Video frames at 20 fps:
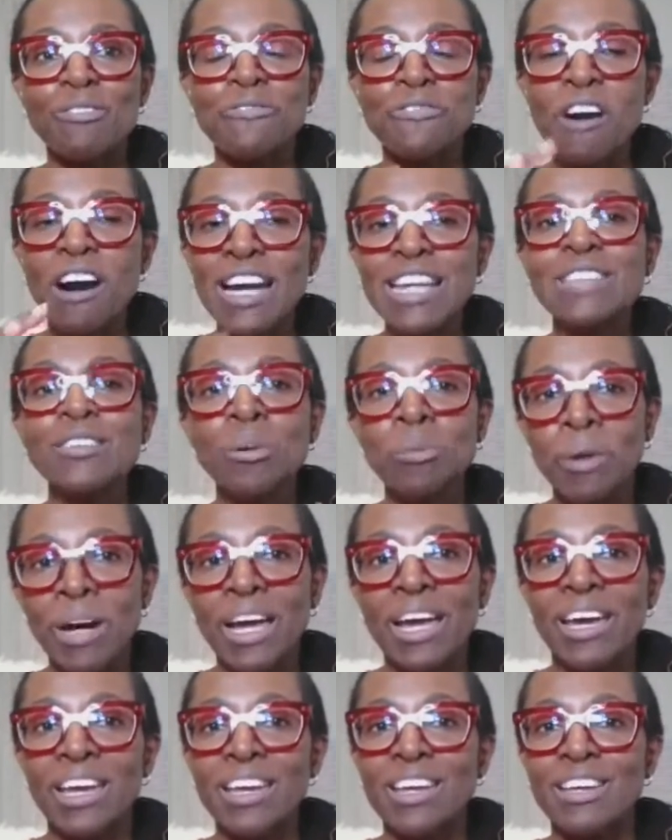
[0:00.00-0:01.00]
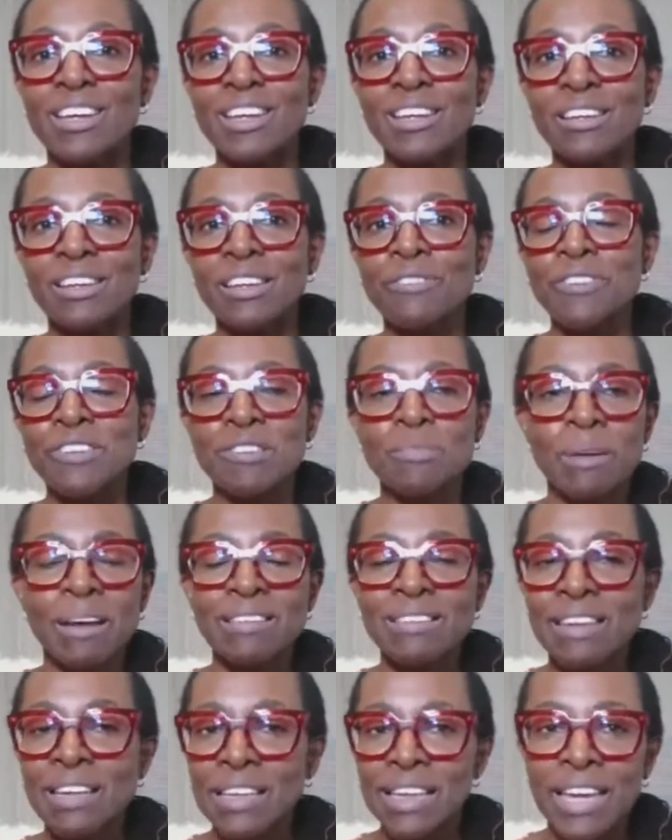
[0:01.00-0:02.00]
Find a way, if it's
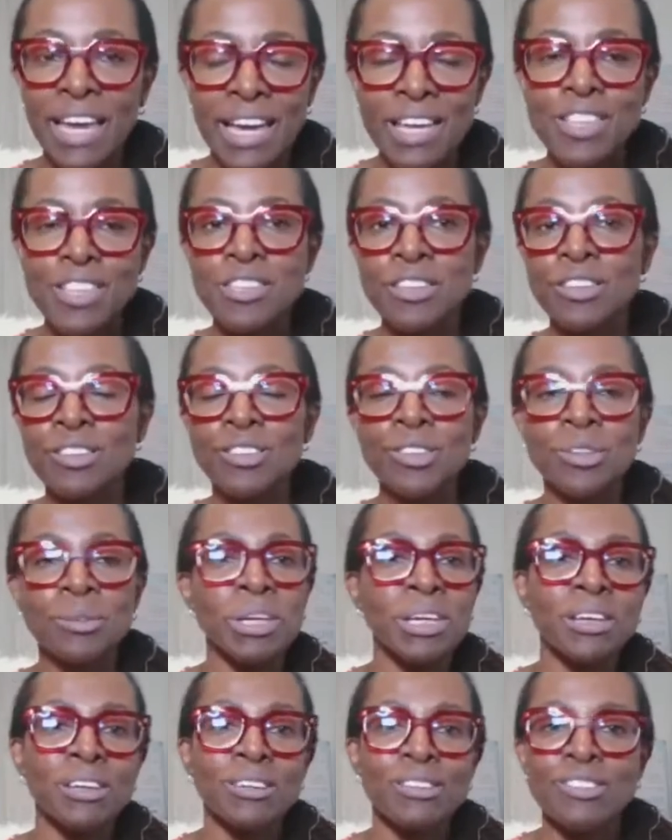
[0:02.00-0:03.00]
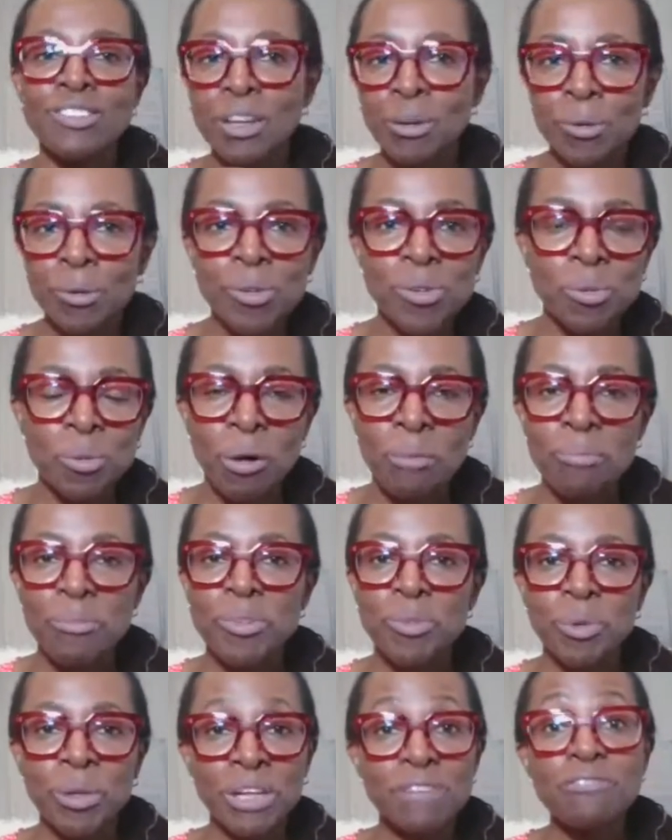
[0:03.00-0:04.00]
about delegation, doing skill
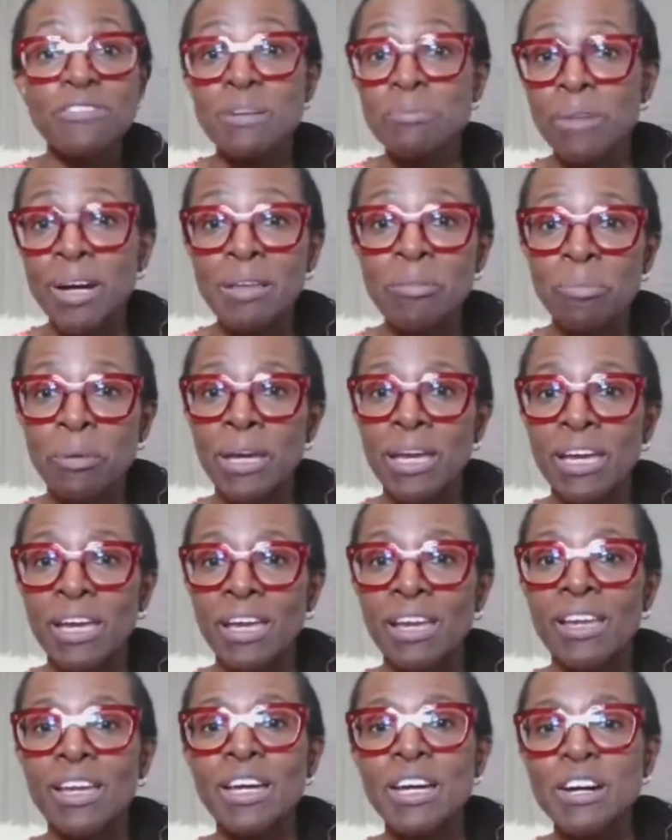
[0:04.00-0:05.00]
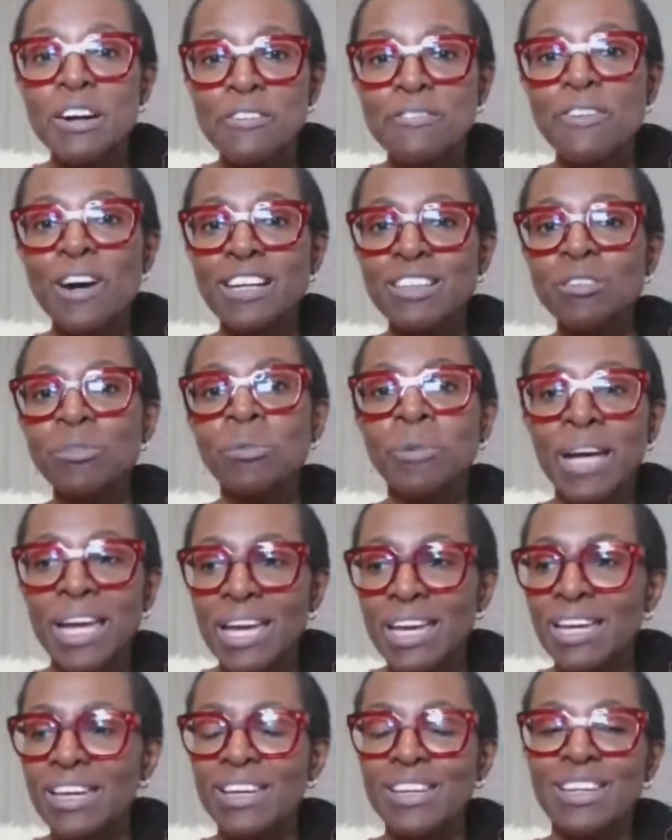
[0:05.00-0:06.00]
swaps, whatever it might be, find a
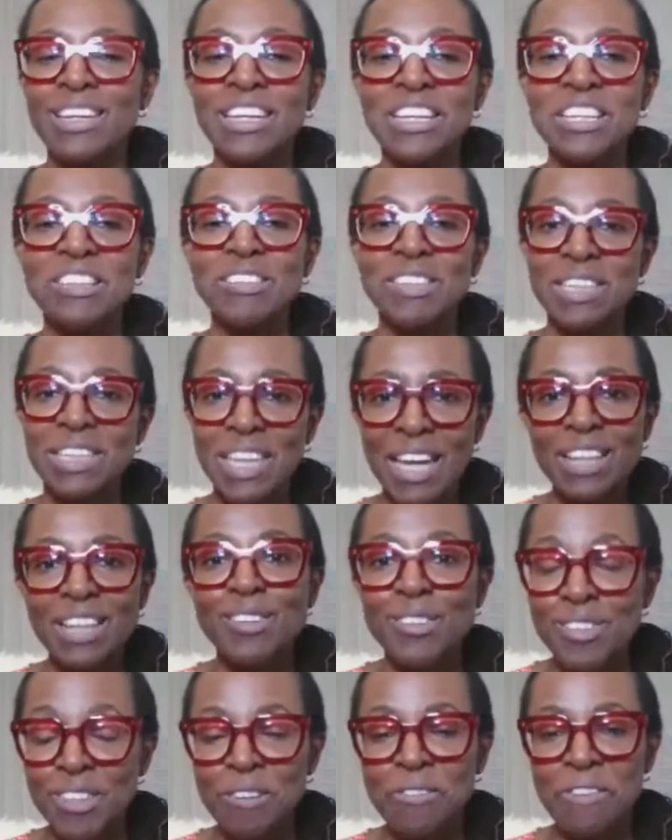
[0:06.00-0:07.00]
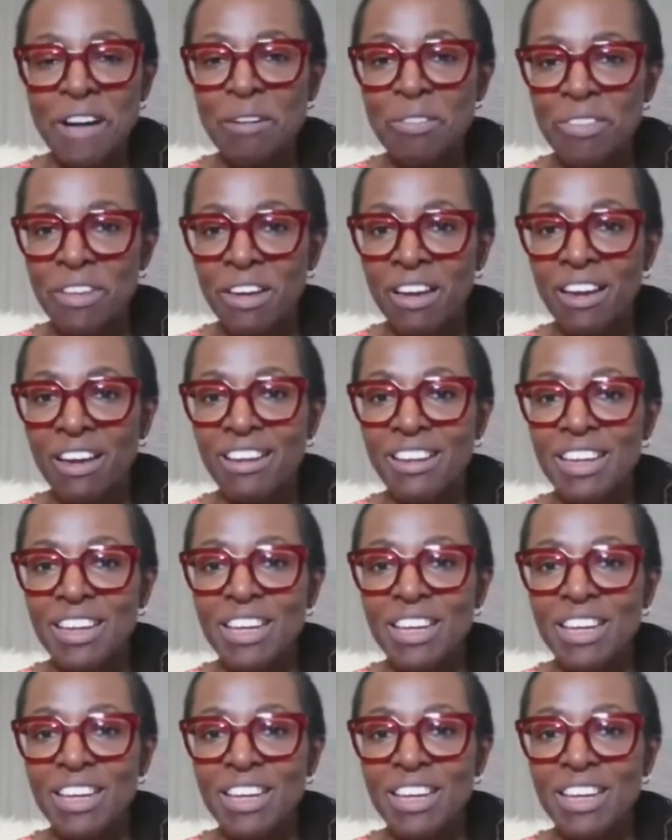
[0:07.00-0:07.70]
way to get yourself out there.